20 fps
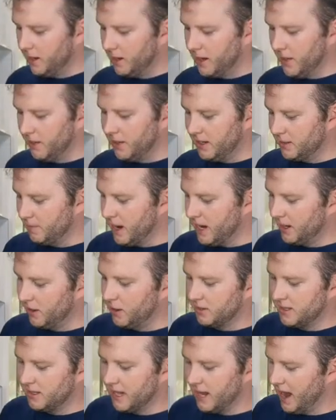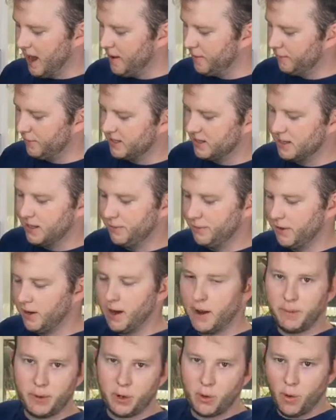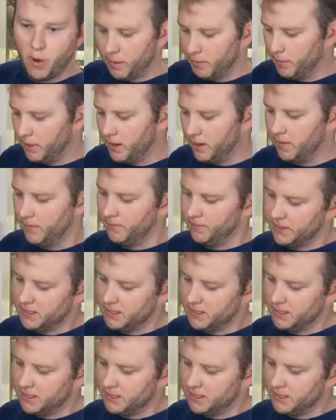Now these mangoes, they have stiffened up quite a bit